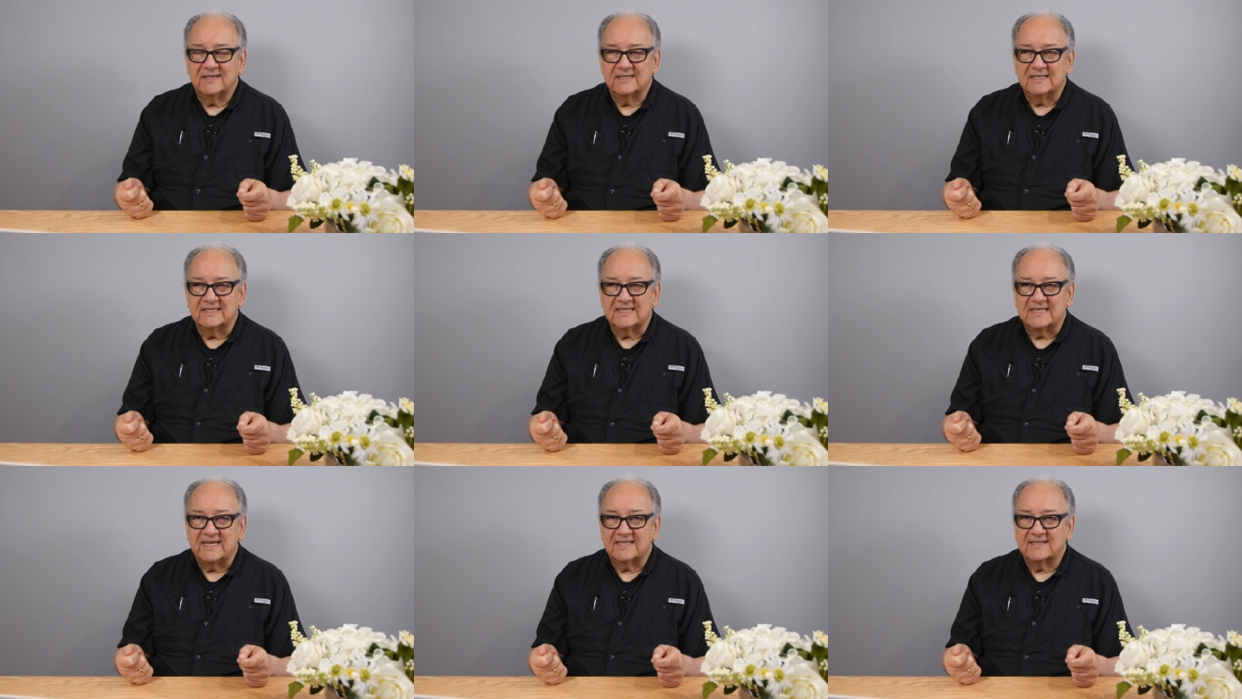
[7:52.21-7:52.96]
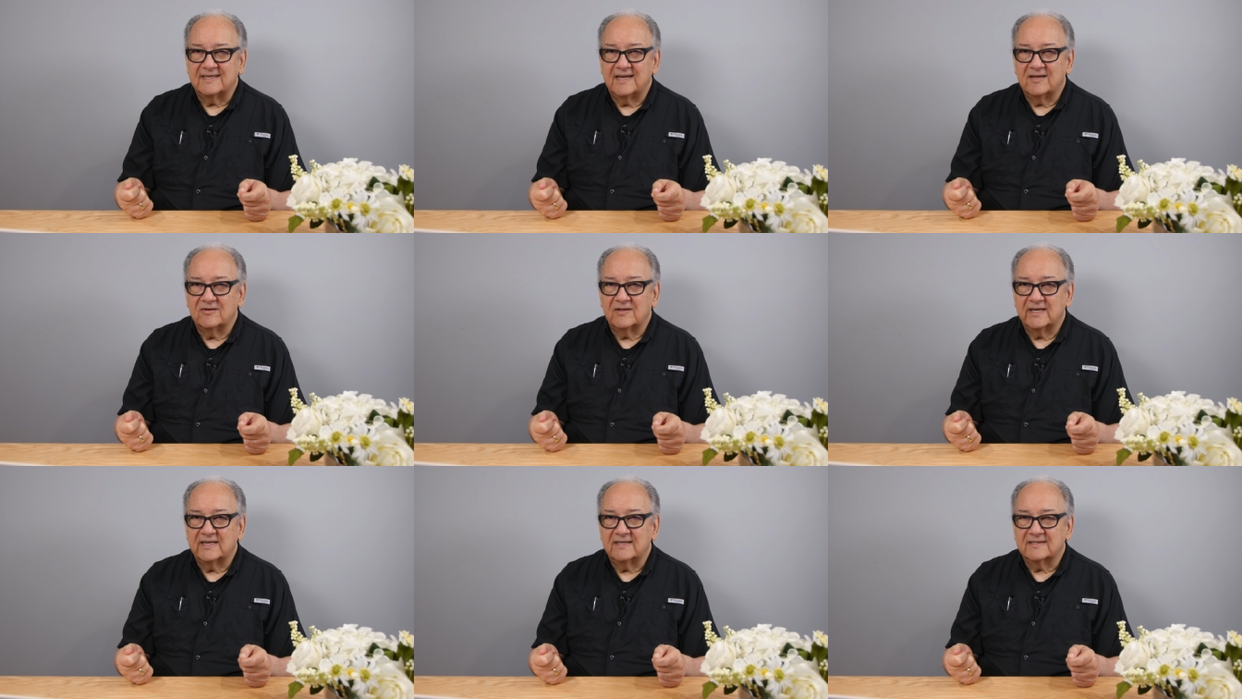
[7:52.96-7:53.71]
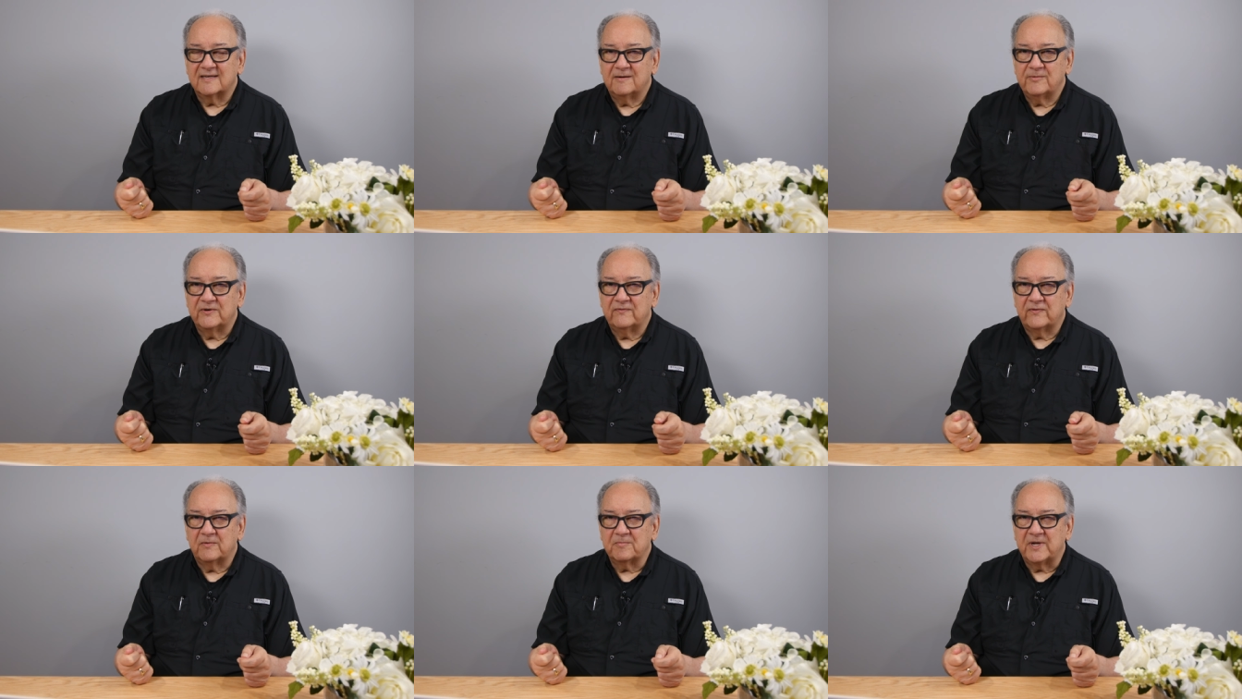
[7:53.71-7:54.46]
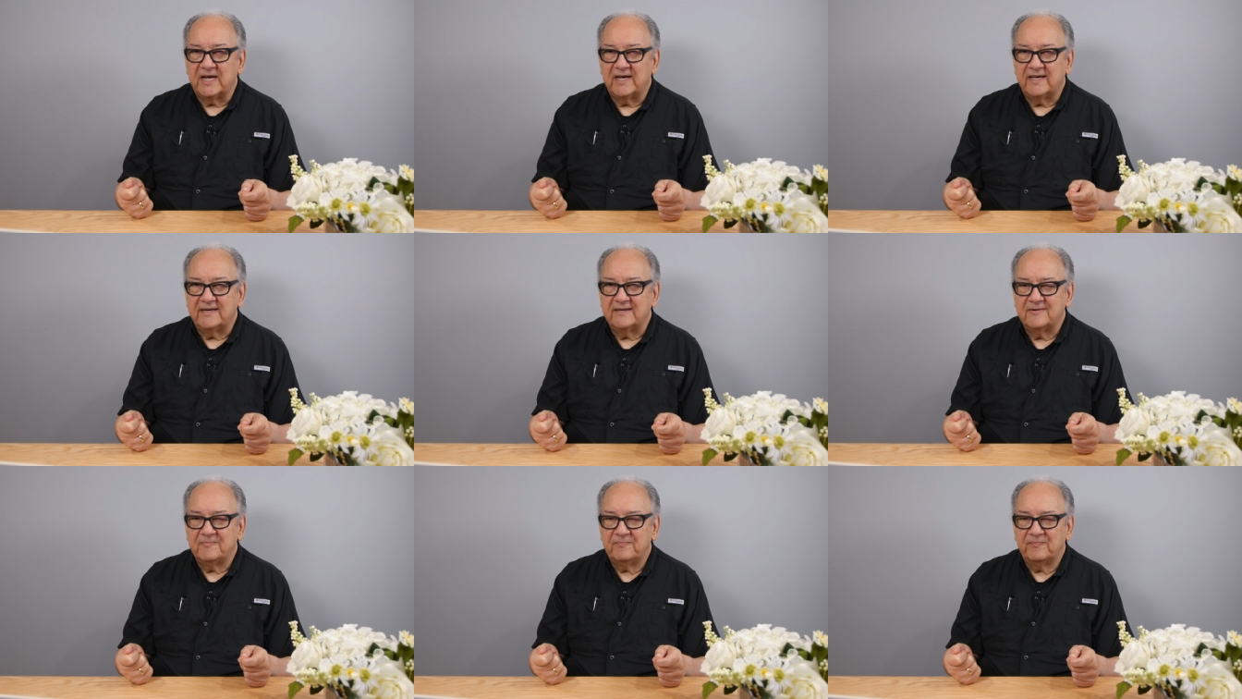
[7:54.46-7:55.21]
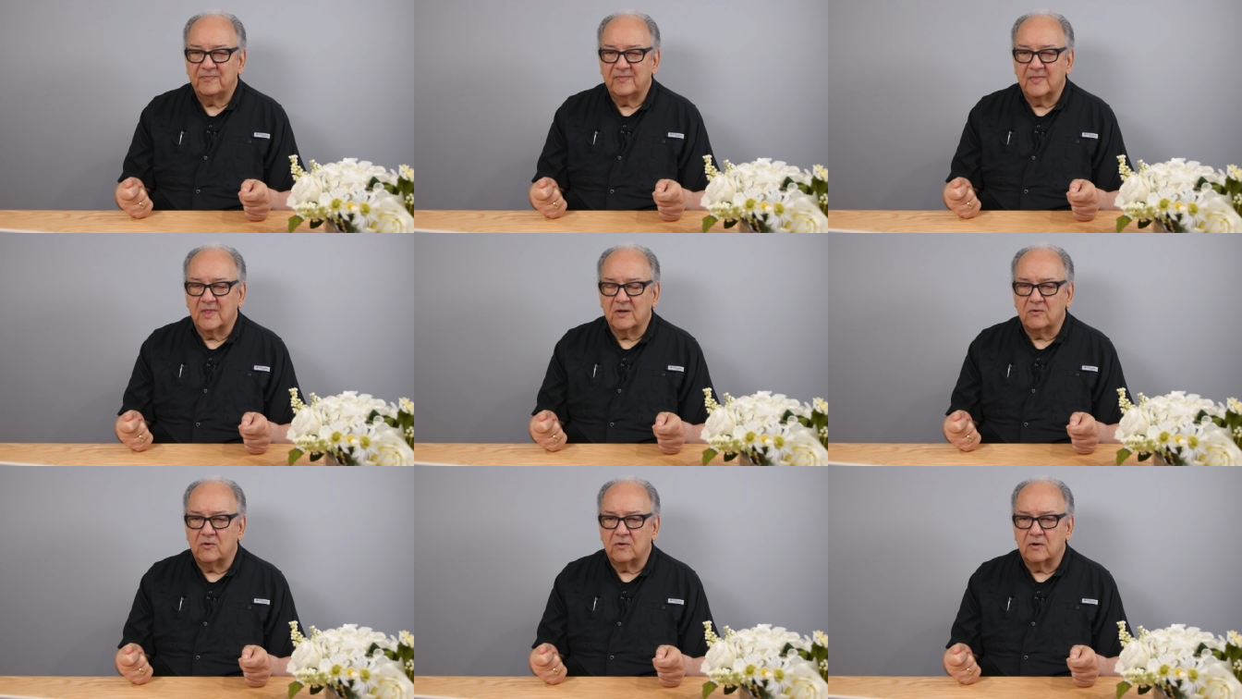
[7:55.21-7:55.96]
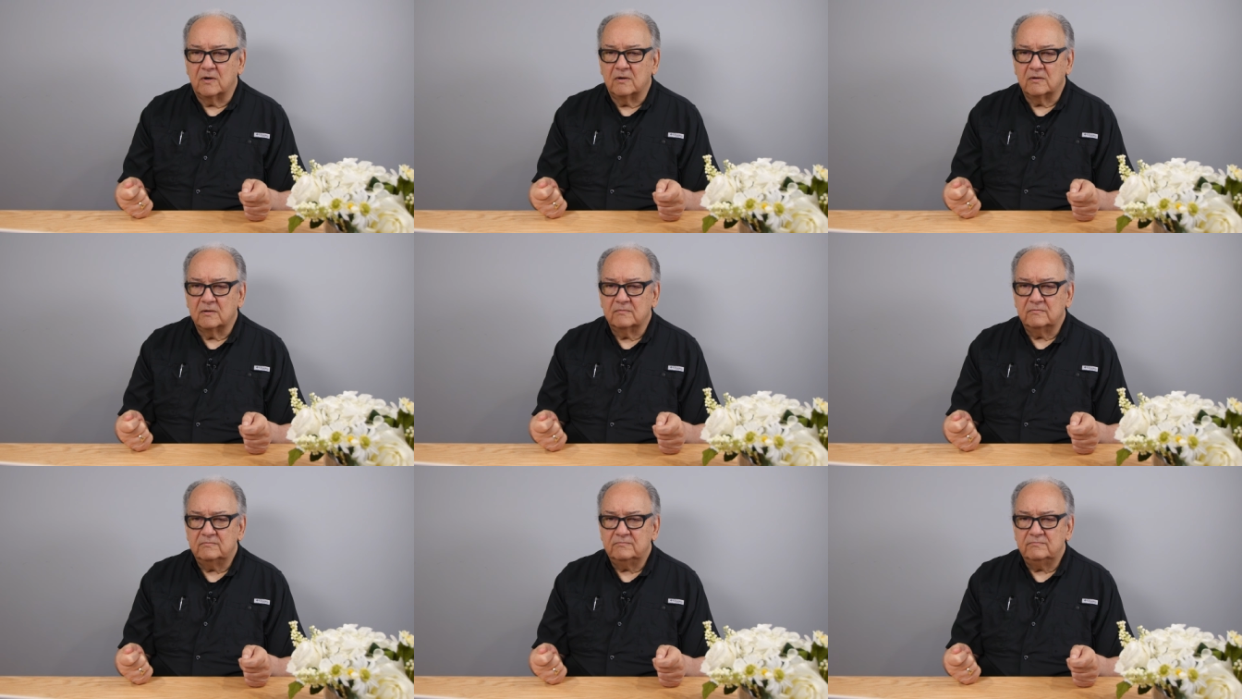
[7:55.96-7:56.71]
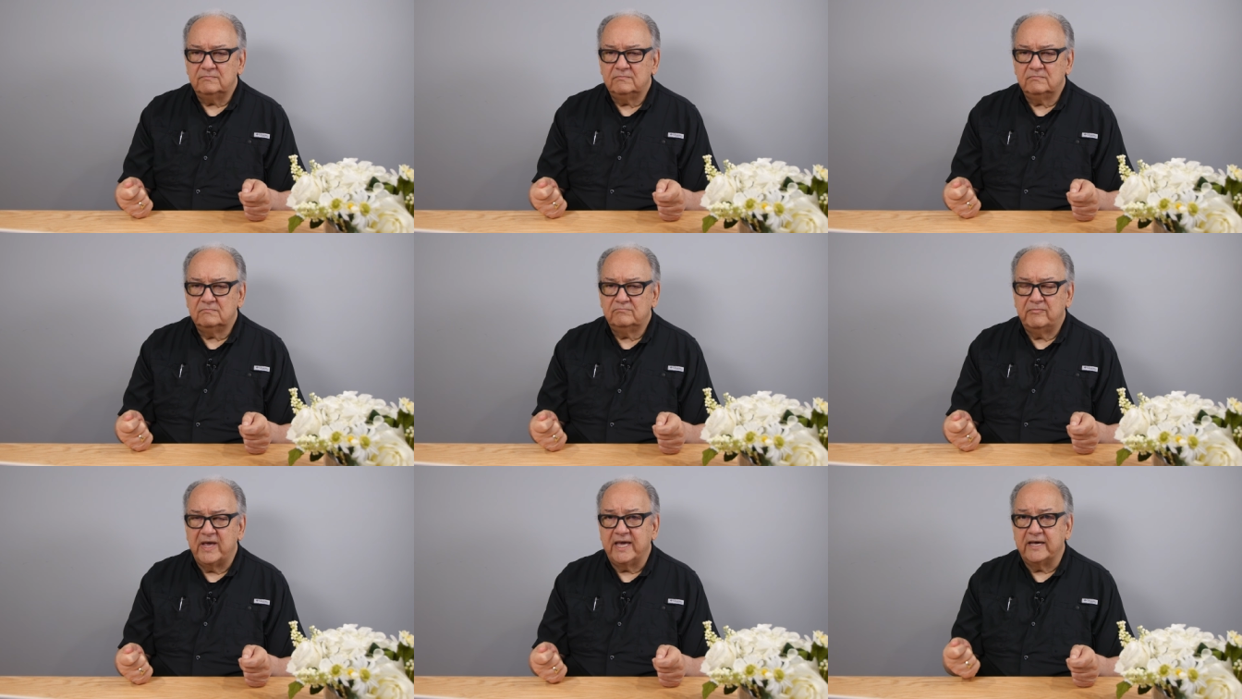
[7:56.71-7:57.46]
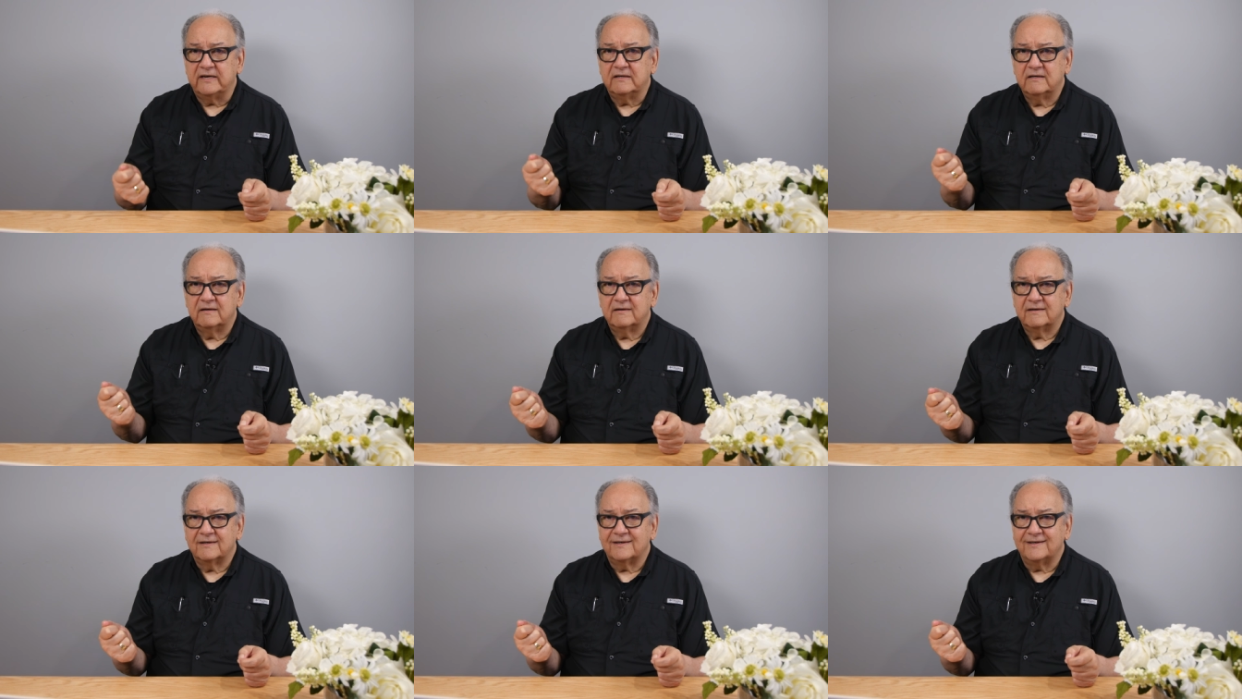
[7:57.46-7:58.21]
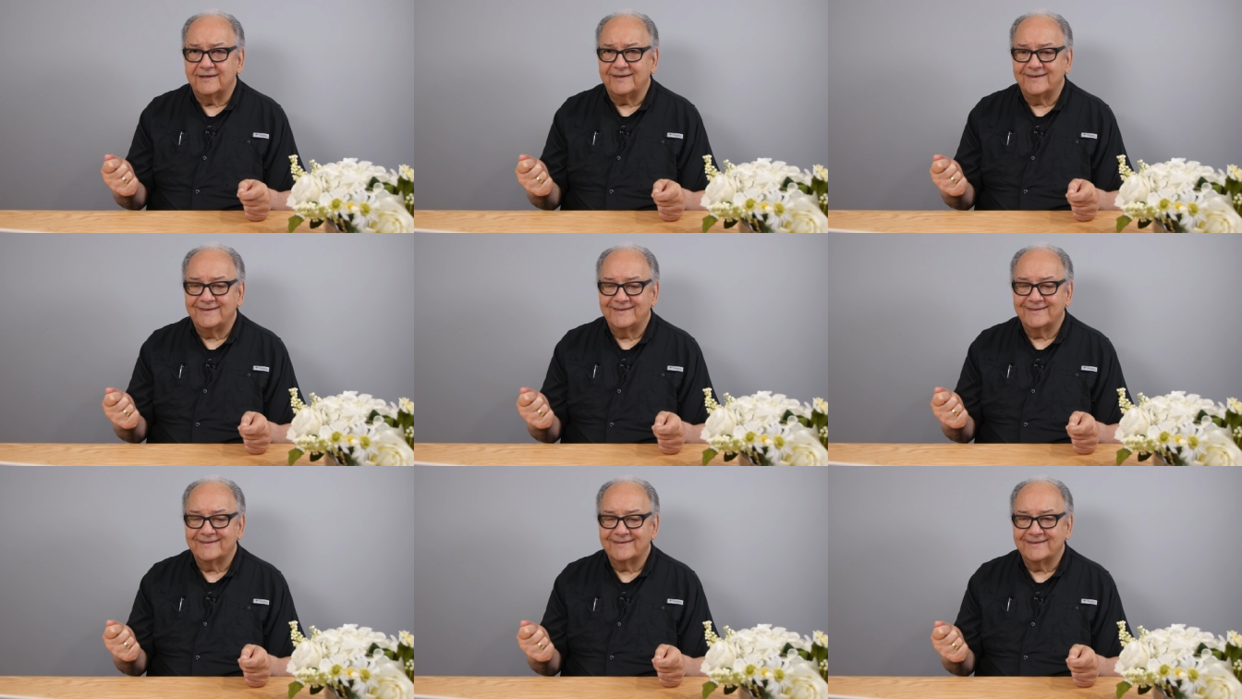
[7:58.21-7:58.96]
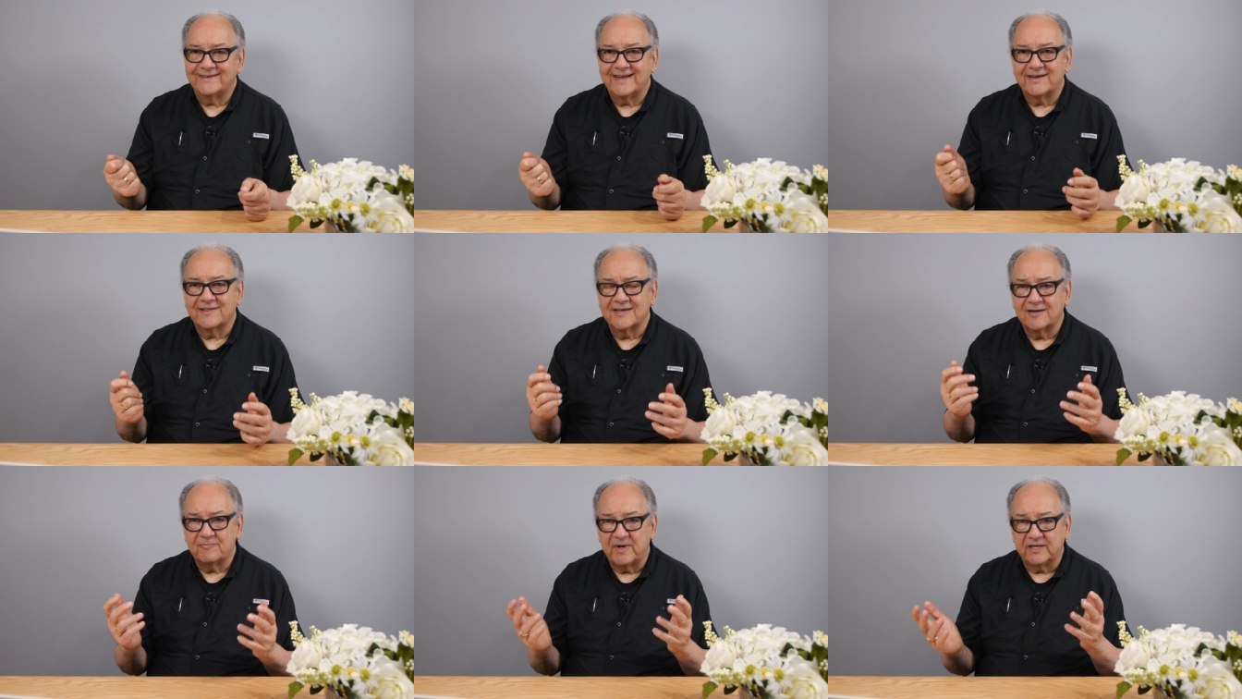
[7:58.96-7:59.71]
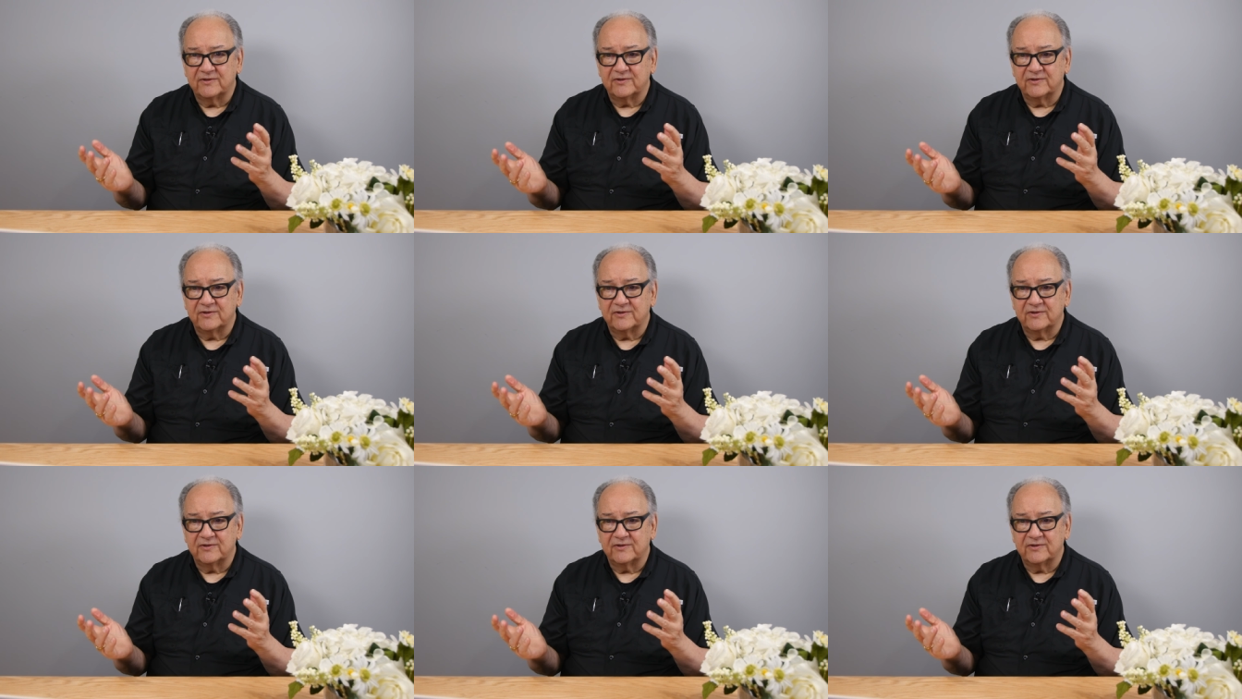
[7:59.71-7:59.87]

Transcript: does that sound like it's coming from God or man? You got to think about